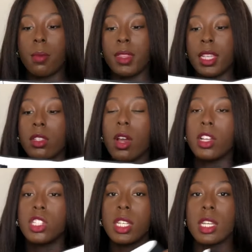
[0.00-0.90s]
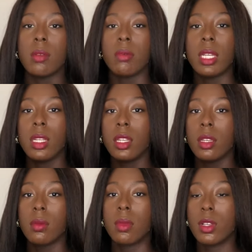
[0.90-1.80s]
These are actually in a
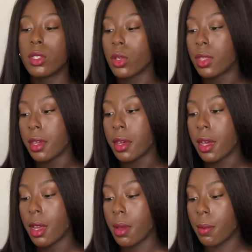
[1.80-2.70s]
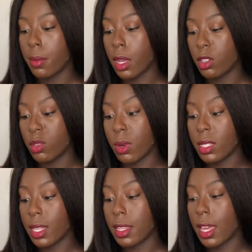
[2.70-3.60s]
medium, so they I was
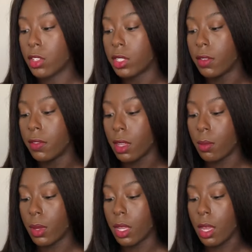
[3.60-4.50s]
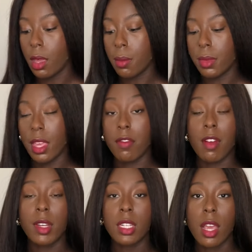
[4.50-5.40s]
surprised that they actually fit, but they're
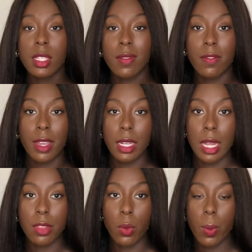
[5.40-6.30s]
very nice and fitted at the